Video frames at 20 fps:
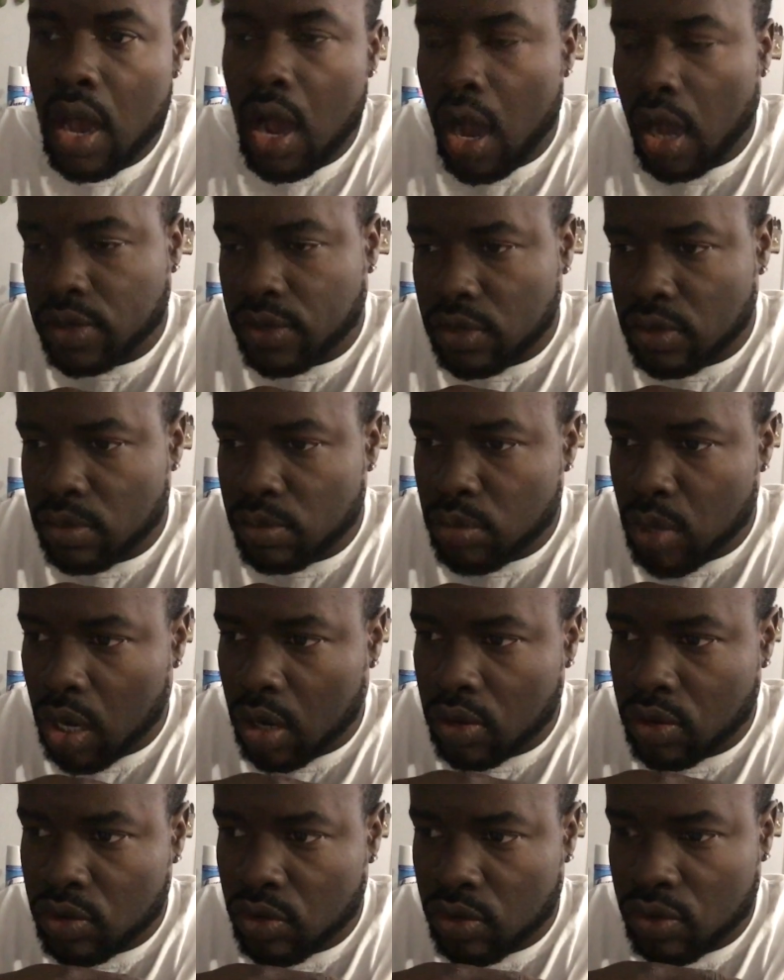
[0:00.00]
I
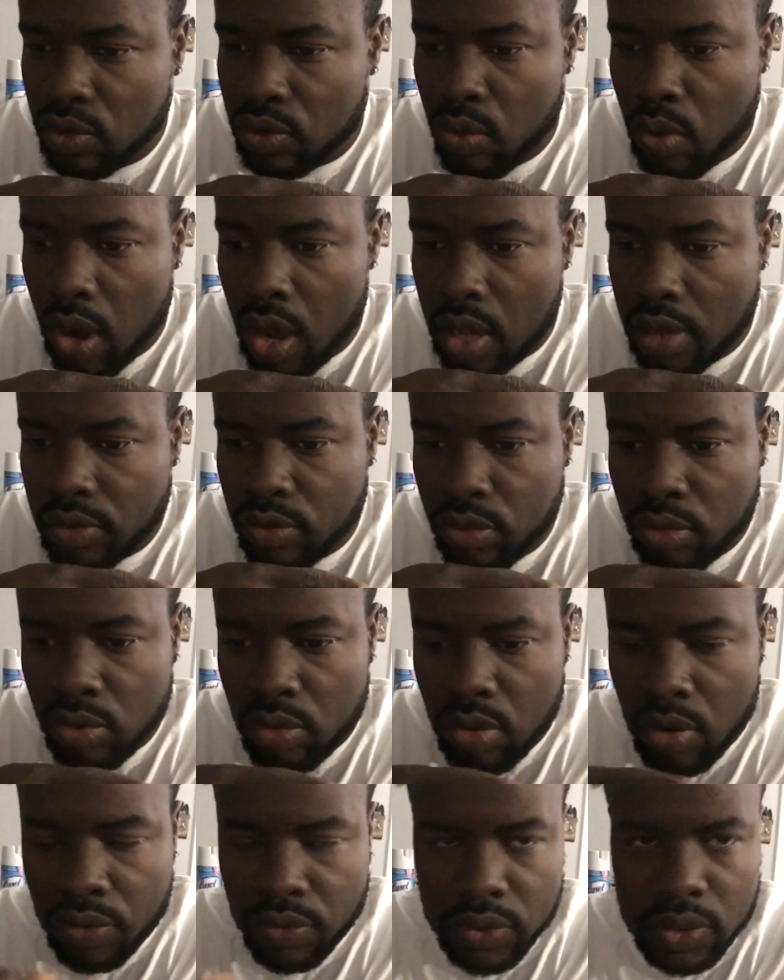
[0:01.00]
go just go and
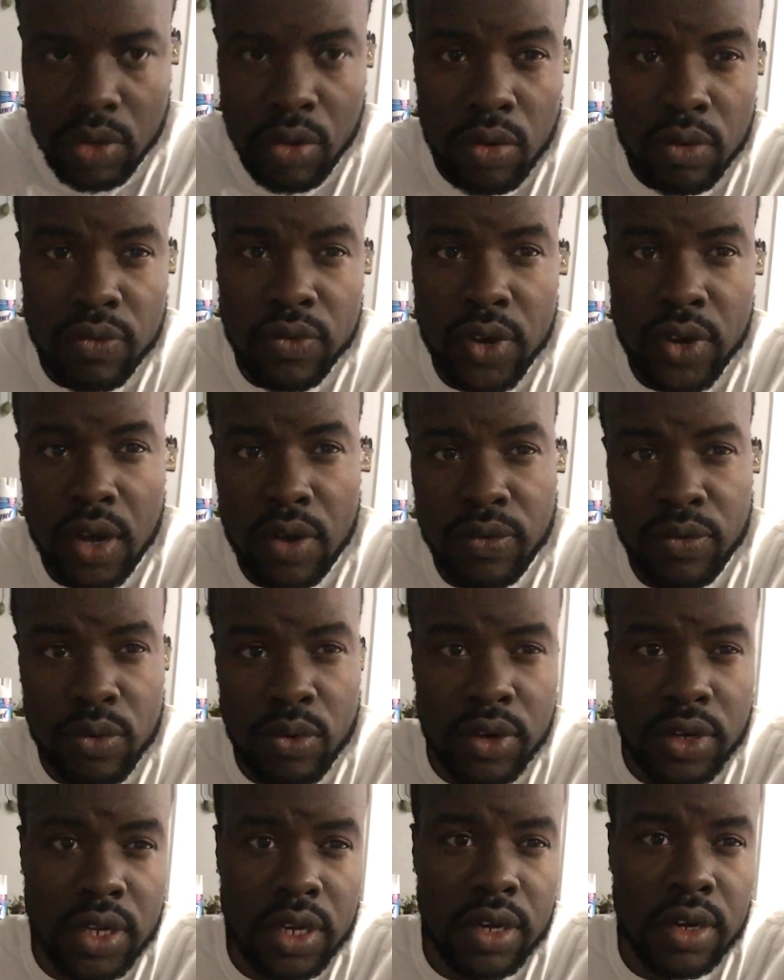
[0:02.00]
rough it out for that
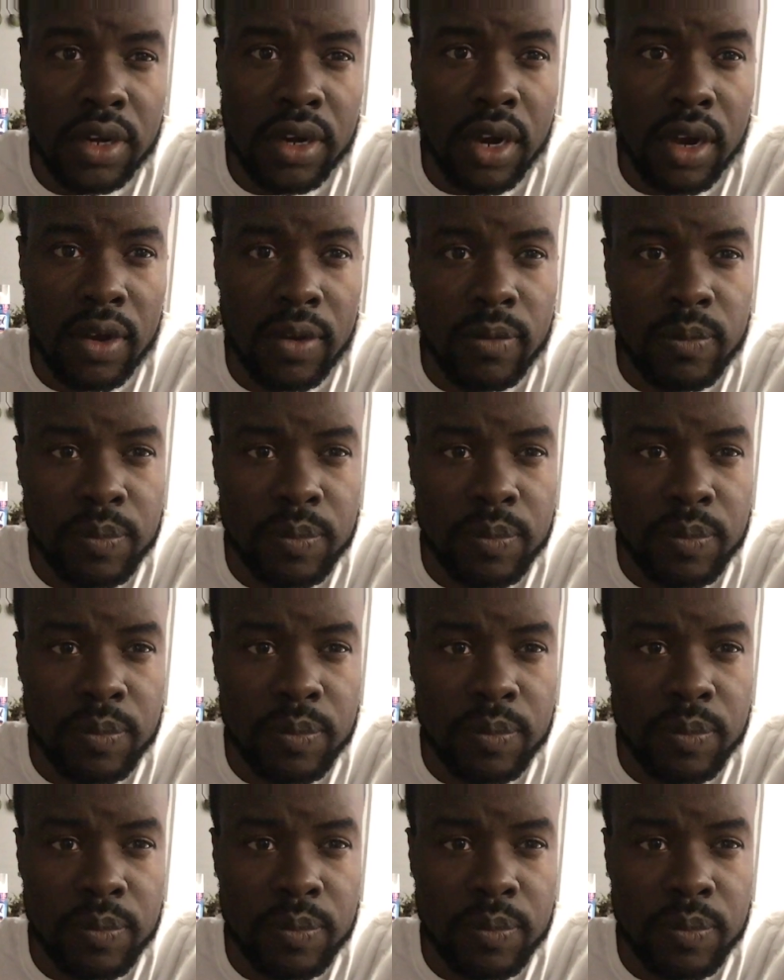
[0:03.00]
4 year.